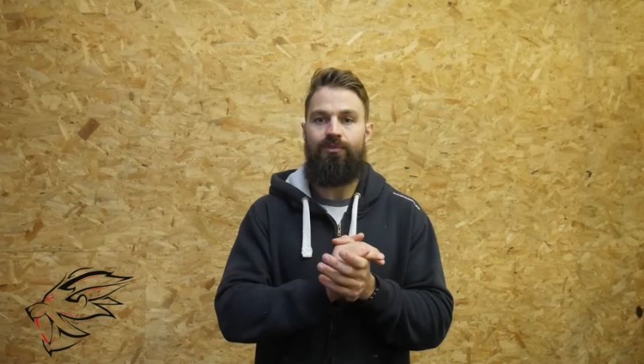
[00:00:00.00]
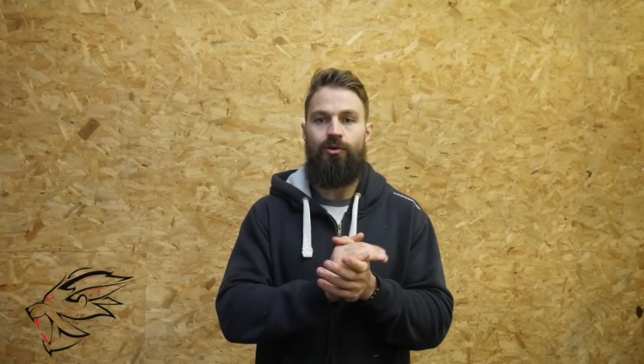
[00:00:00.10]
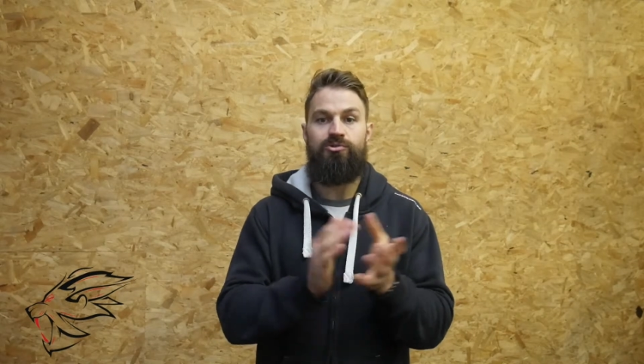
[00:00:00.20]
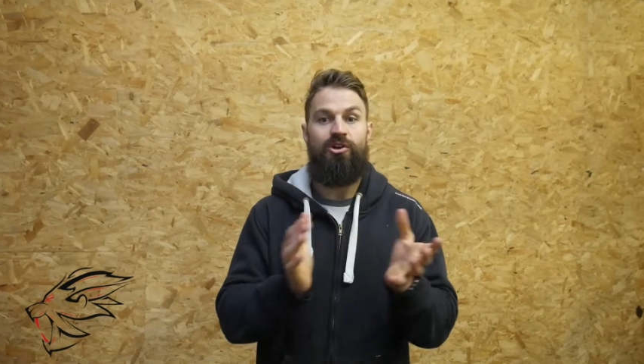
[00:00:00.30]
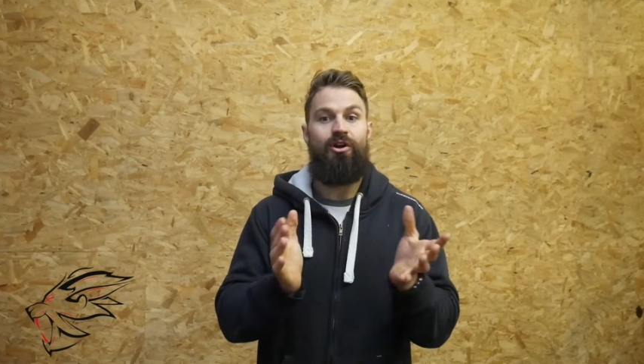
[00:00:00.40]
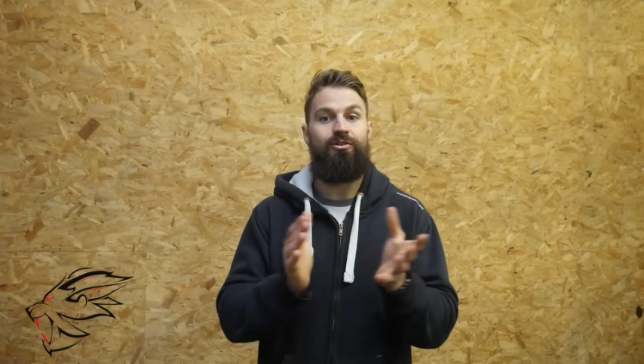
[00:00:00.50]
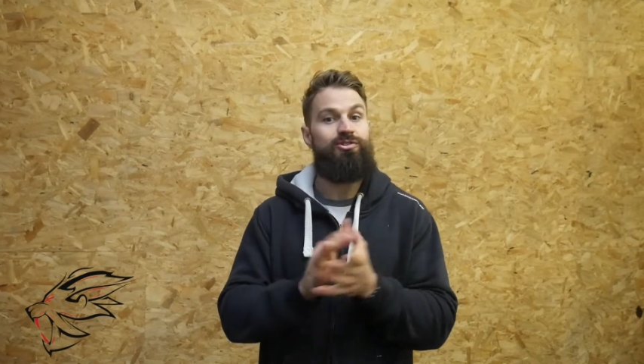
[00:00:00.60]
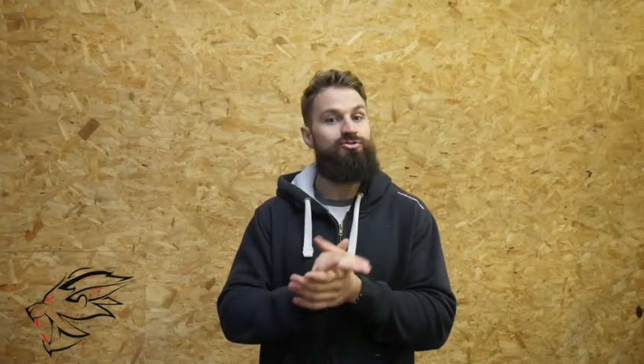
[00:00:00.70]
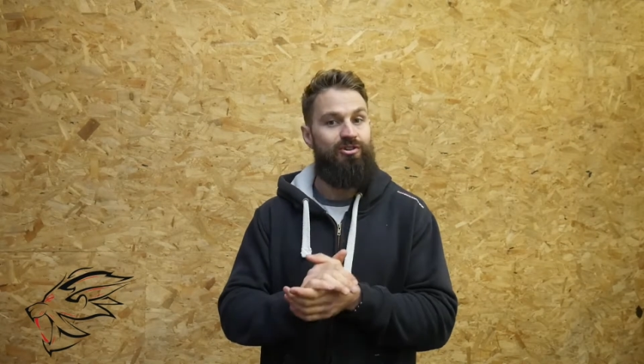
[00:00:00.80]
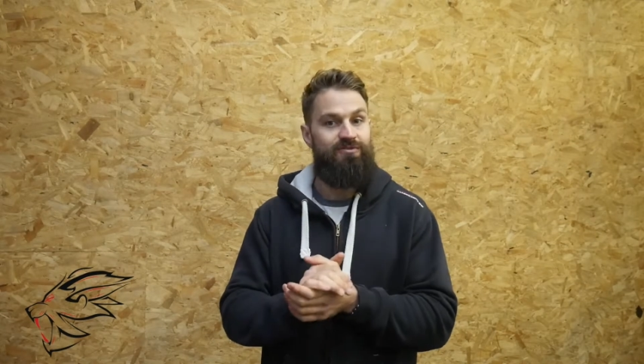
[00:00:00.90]
also known
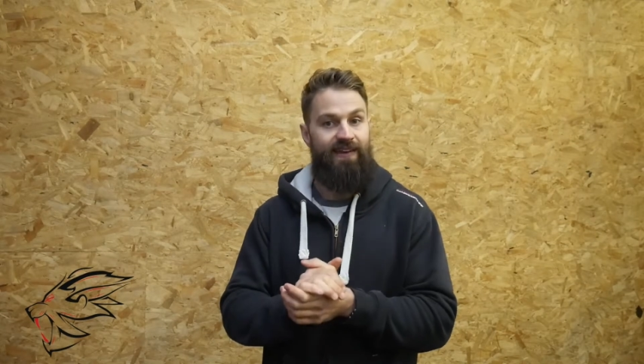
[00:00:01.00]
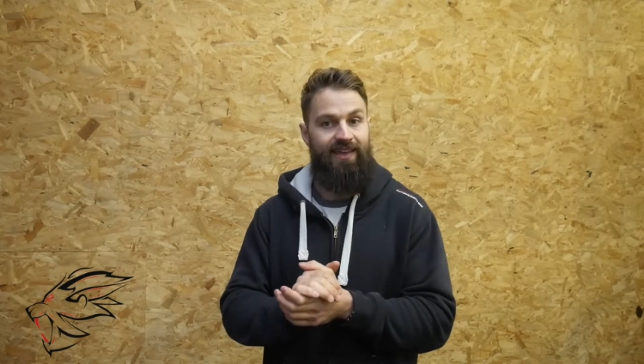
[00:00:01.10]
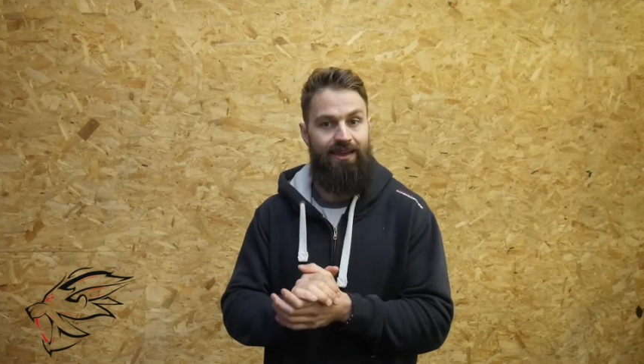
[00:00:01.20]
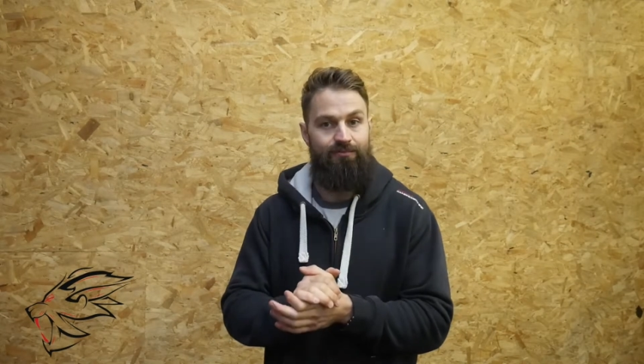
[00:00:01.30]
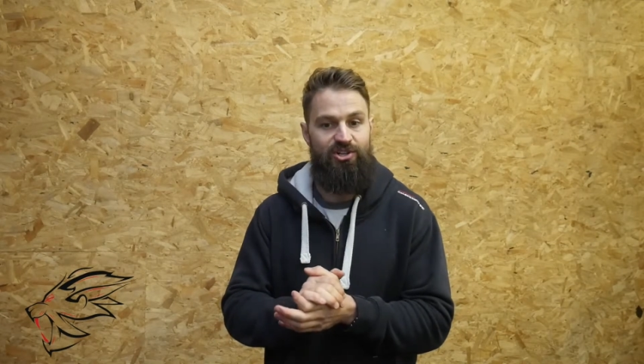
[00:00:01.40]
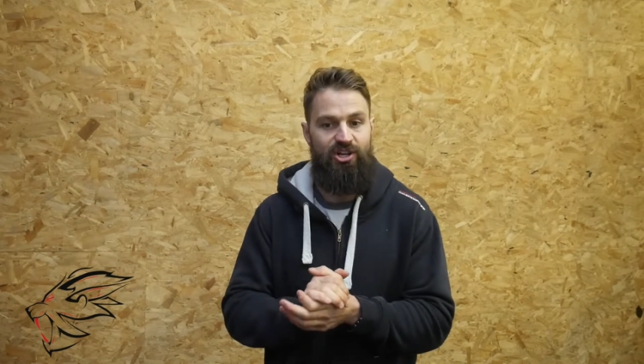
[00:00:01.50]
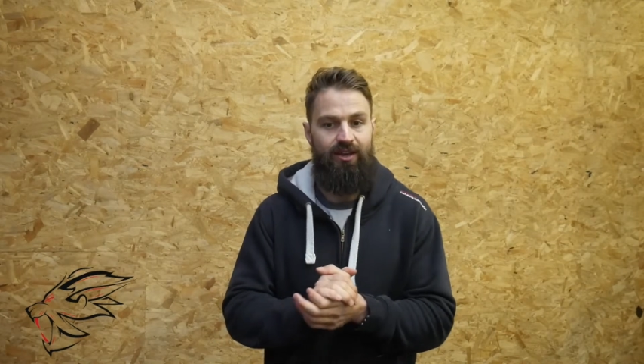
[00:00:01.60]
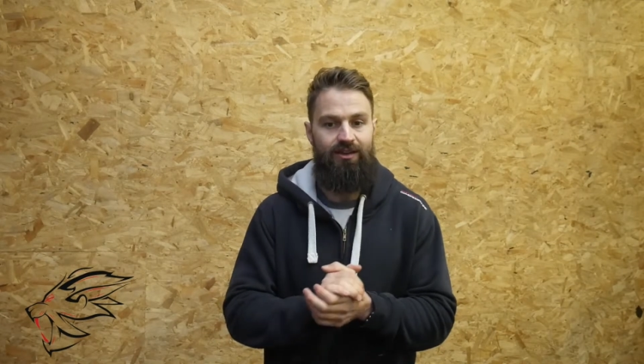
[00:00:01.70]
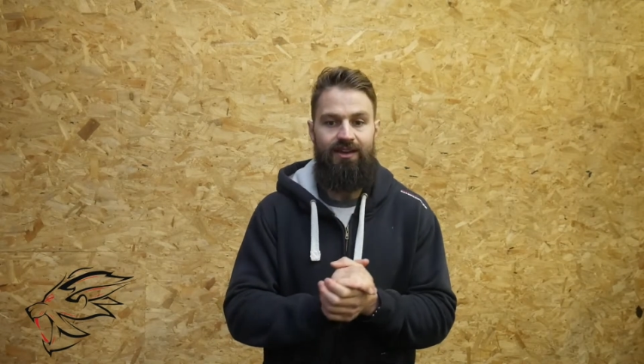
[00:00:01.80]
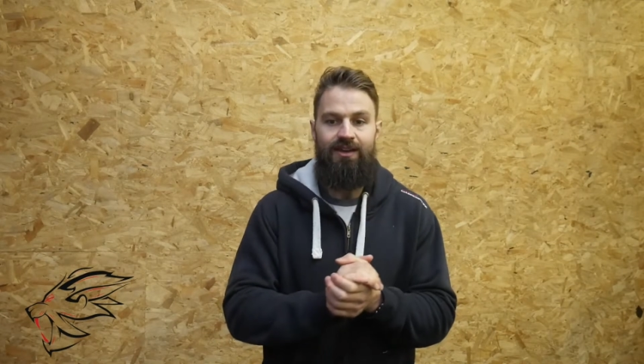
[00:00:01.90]
as CrossFit
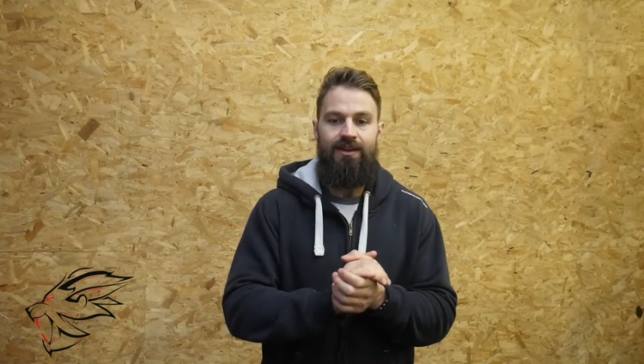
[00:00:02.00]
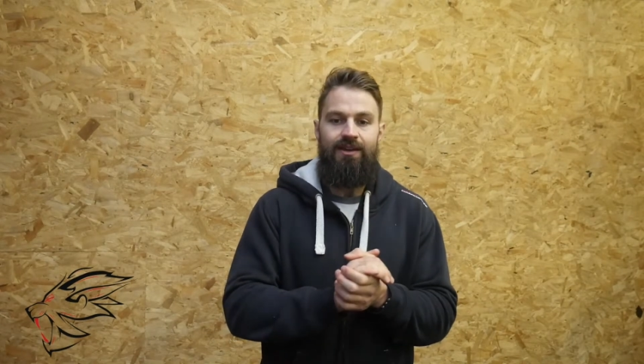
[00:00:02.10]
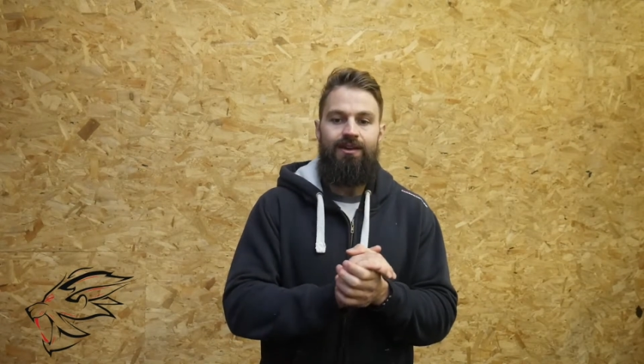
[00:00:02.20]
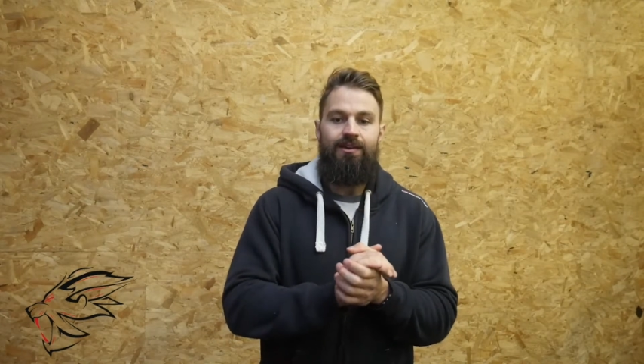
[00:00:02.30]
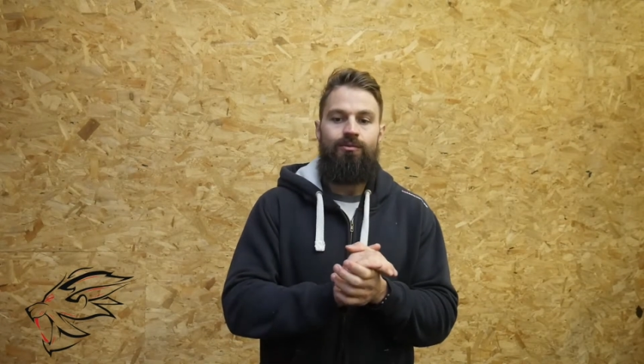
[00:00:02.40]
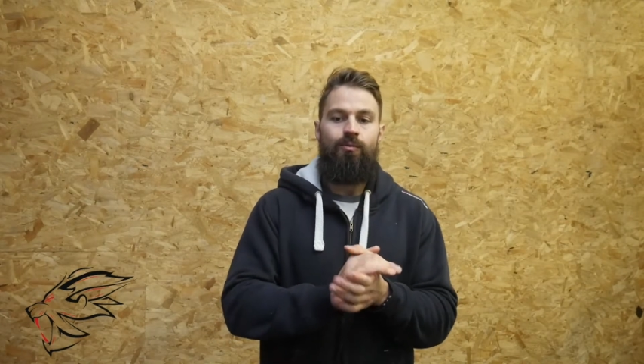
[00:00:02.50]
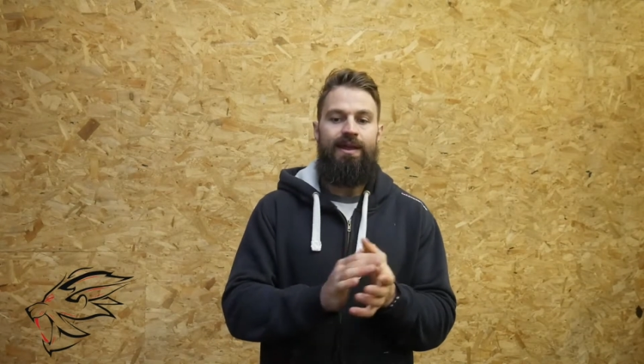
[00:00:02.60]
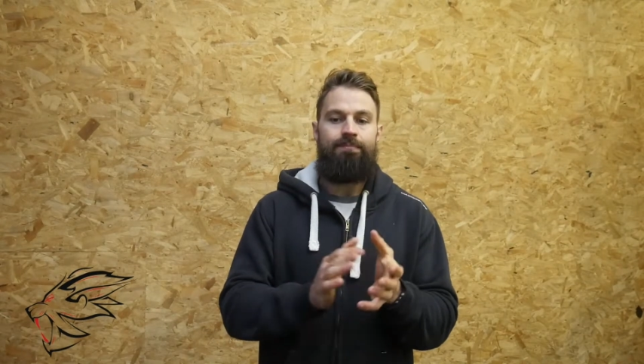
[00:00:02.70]
Cambridgeshire, we